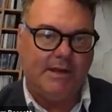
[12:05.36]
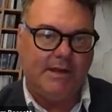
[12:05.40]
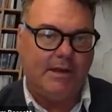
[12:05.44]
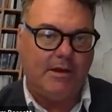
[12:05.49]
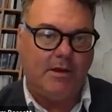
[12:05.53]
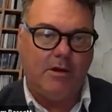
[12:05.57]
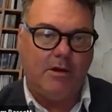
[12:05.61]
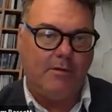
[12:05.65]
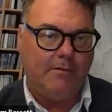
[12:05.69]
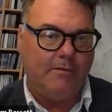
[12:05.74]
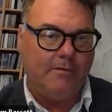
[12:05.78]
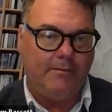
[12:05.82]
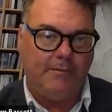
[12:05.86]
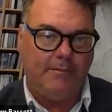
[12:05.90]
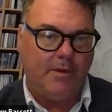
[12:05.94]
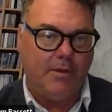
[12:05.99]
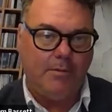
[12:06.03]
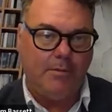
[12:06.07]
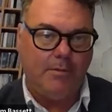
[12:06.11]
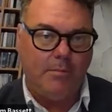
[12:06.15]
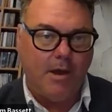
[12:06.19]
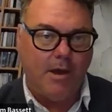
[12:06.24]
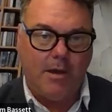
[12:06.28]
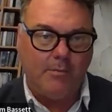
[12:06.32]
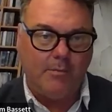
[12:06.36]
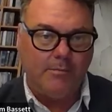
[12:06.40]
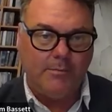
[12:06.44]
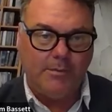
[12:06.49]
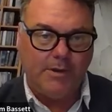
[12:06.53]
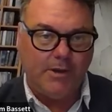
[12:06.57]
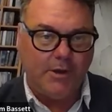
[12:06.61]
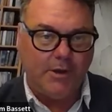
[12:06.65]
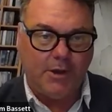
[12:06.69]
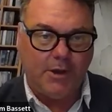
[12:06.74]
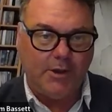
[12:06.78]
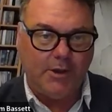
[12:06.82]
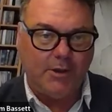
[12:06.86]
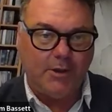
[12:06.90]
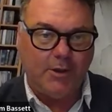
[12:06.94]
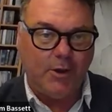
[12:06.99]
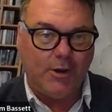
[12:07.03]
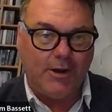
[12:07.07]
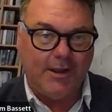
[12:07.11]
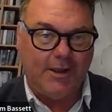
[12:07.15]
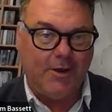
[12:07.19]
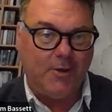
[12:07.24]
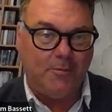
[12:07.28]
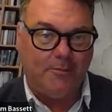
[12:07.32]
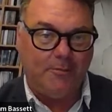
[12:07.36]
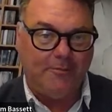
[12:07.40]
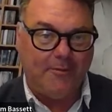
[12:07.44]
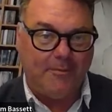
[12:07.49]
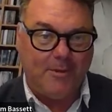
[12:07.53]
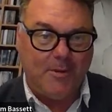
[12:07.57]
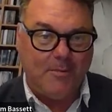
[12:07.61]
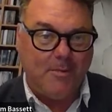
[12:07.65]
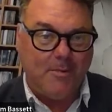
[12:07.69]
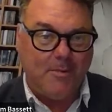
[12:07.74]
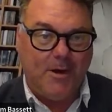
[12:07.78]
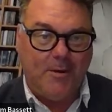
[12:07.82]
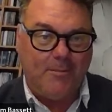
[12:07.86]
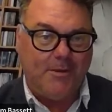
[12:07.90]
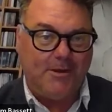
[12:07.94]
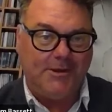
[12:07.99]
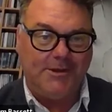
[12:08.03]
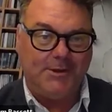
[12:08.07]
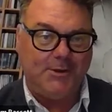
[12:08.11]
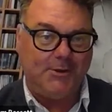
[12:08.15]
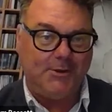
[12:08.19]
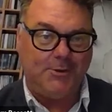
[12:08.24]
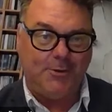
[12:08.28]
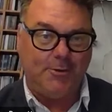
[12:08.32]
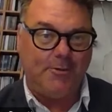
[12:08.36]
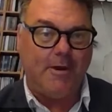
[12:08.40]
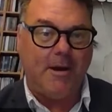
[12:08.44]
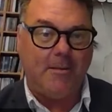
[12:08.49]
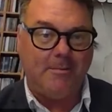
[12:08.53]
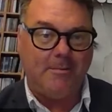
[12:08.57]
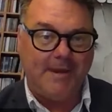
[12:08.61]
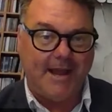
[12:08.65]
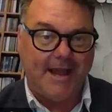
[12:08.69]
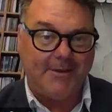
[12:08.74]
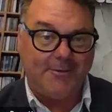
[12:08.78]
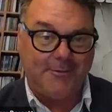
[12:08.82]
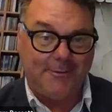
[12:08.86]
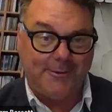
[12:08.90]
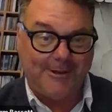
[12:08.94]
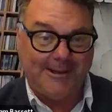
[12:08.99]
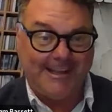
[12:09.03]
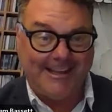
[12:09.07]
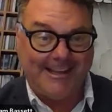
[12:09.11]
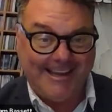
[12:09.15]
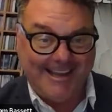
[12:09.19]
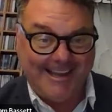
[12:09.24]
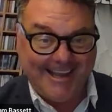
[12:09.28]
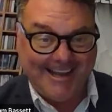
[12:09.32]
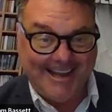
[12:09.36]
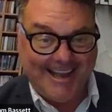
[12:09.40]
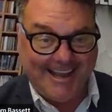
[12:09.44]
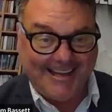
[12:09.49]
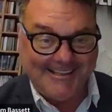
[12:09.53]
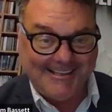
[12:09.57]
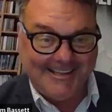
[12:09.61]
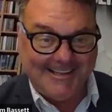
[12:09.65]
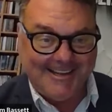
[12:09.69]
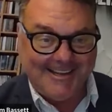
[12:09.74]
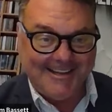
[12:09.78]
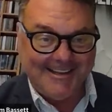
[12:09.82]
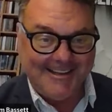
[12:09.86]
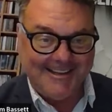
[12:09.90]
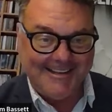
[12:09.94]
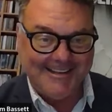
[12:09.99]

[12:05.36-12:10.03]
uh, off your mum? You know, you got help from your mum and you grew up naturally an actor?